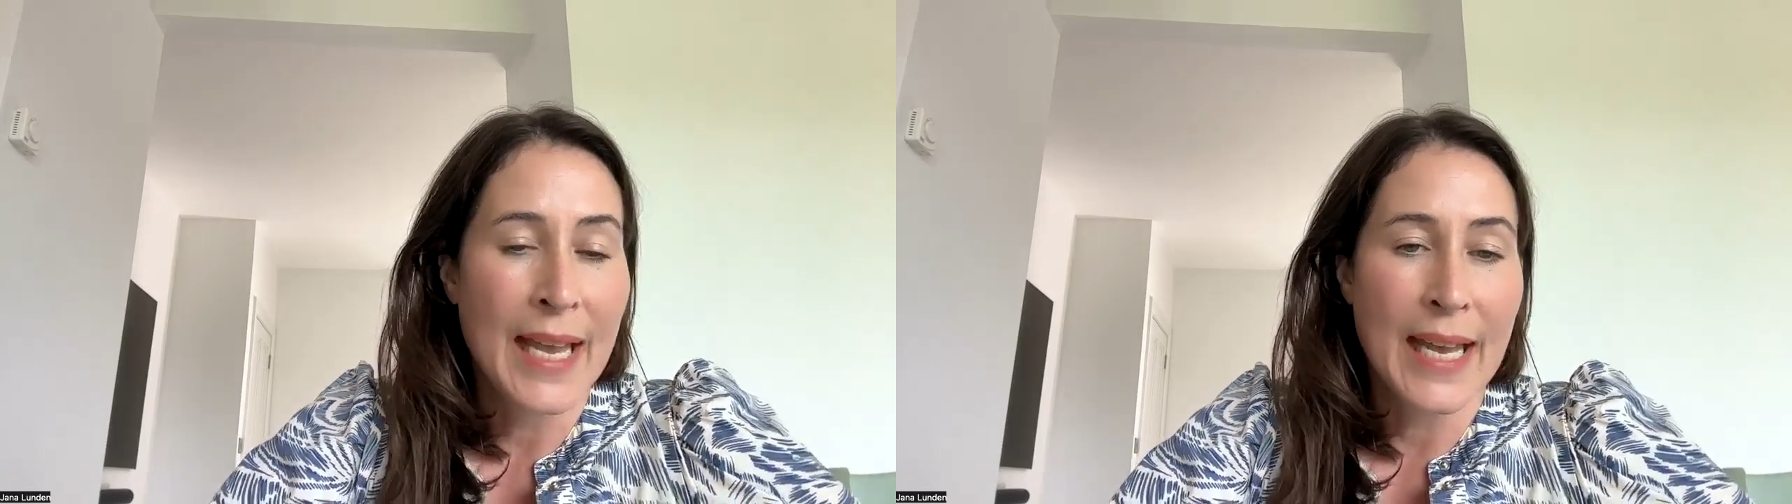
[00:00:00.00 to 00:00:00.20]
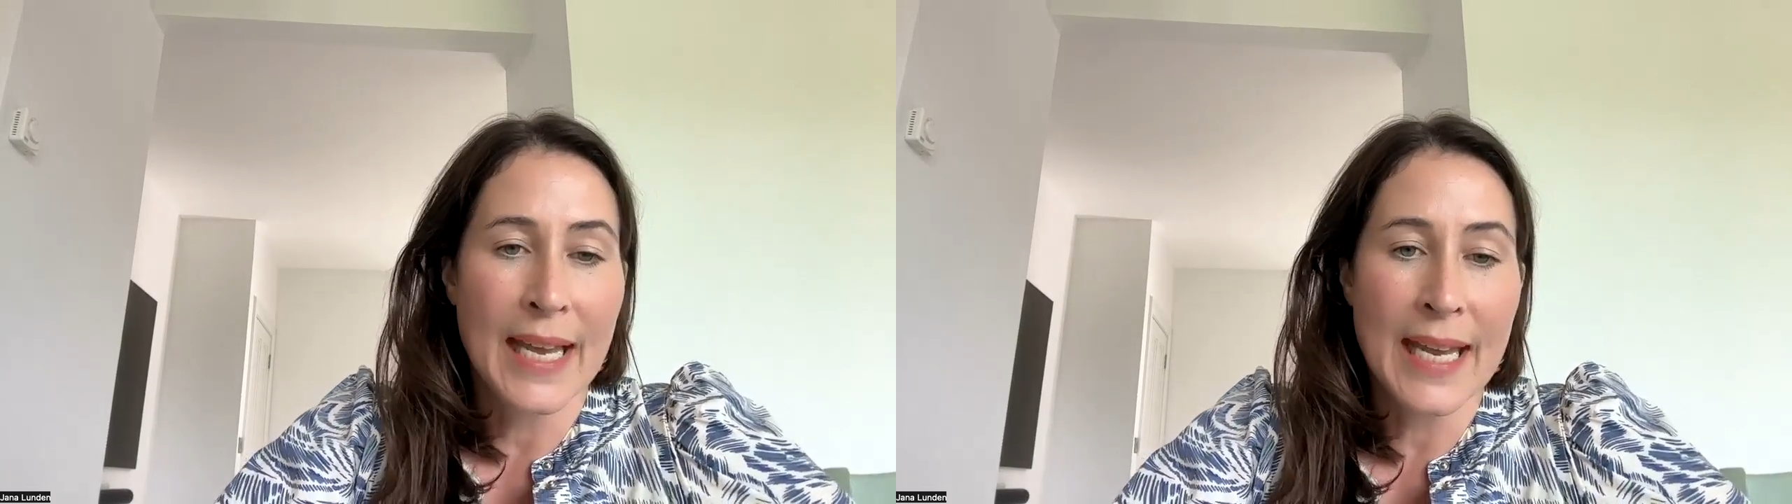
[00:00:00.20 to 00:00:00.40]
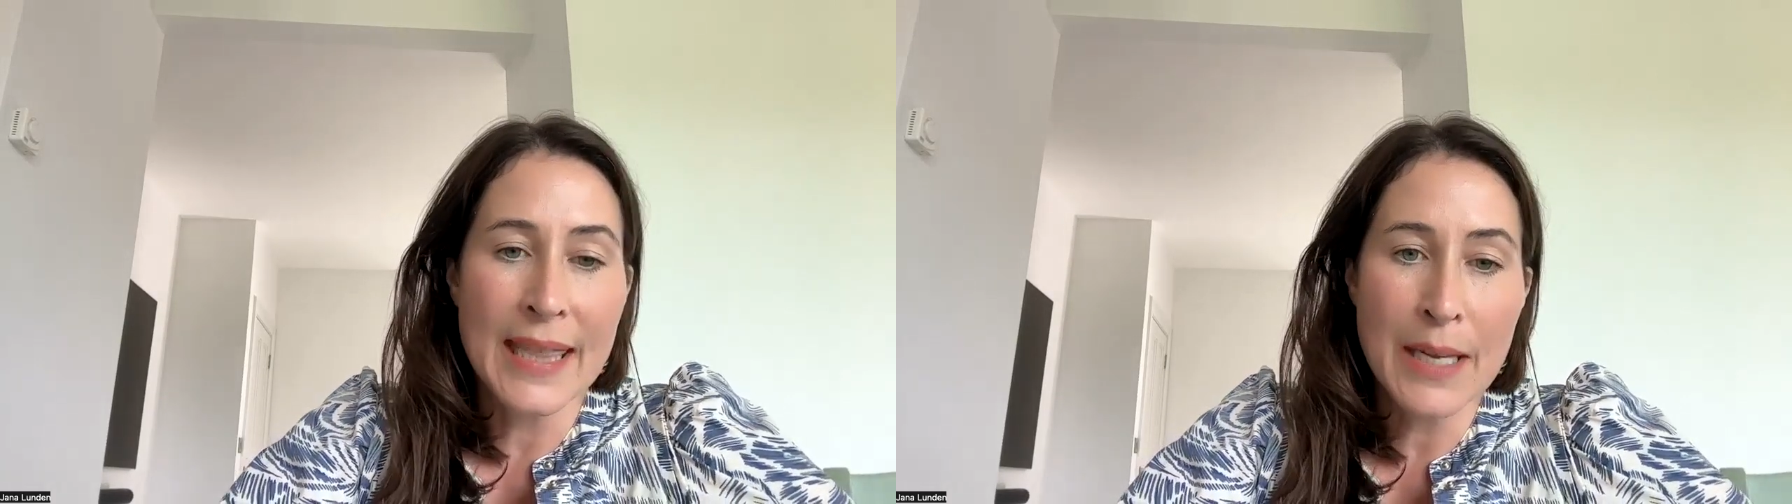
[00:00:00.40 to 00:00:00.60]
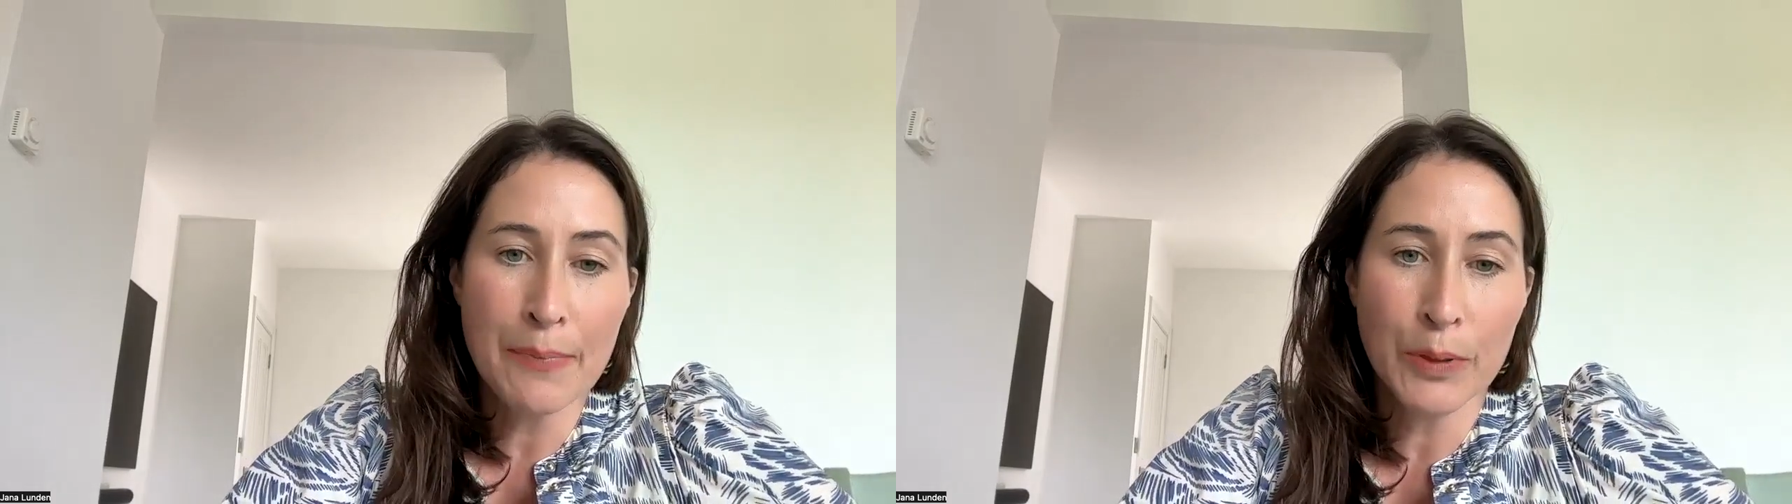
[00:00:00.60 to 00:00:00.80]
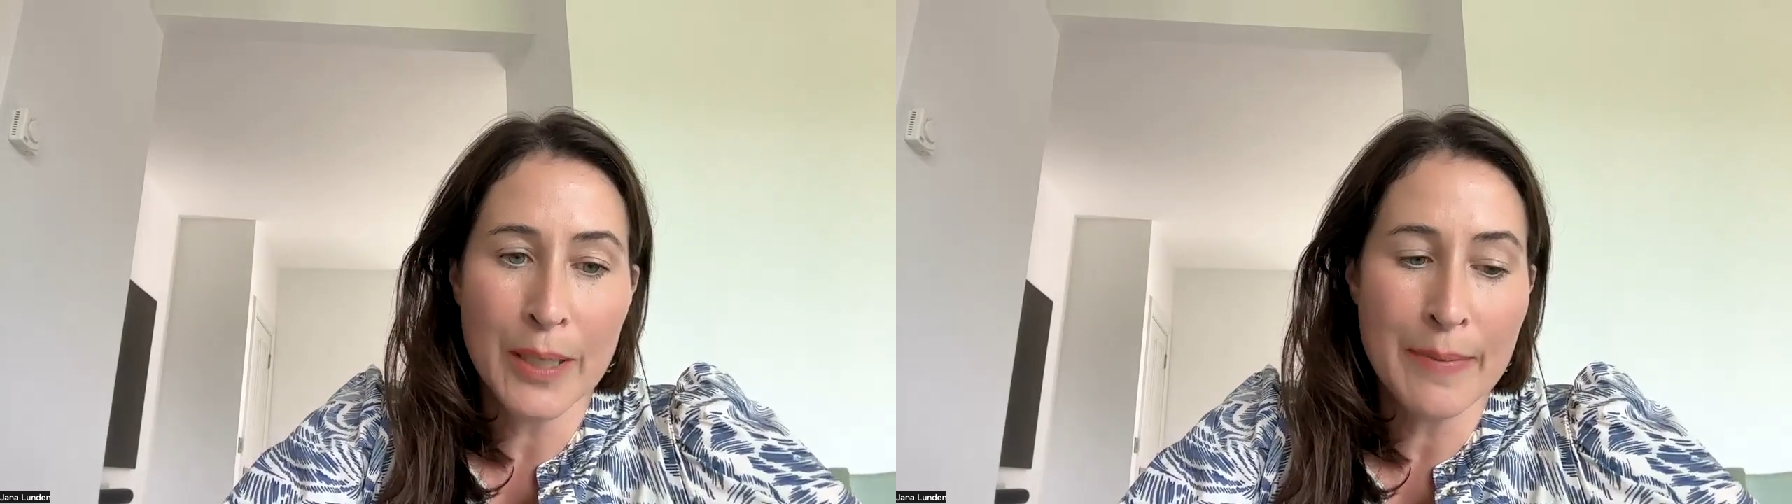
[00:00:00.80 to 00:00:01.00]
In the
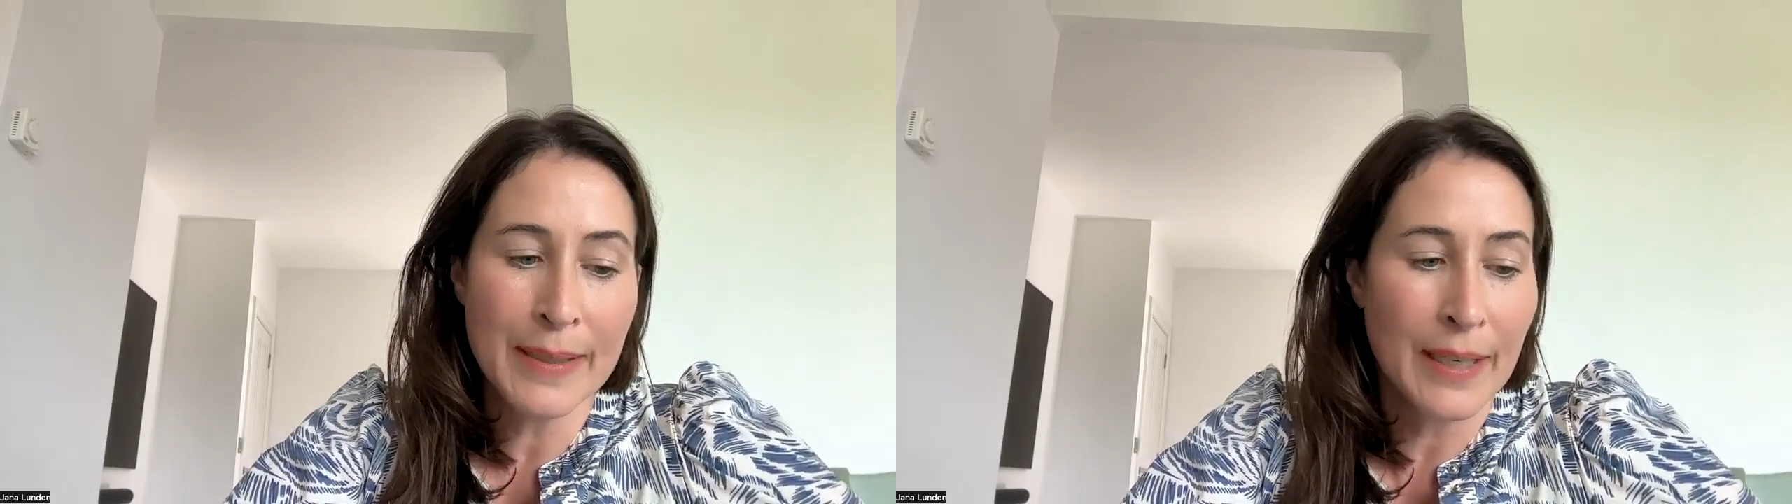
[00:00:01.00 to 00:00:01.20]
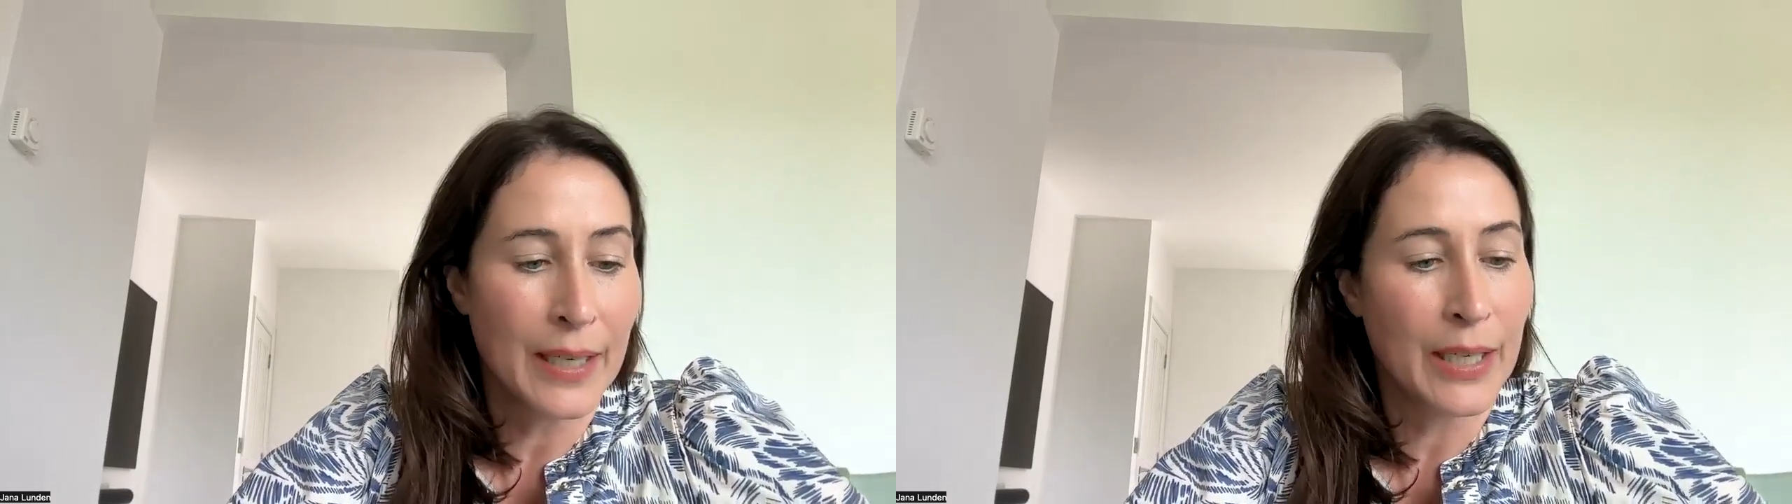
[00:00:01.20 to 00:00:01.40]
Employment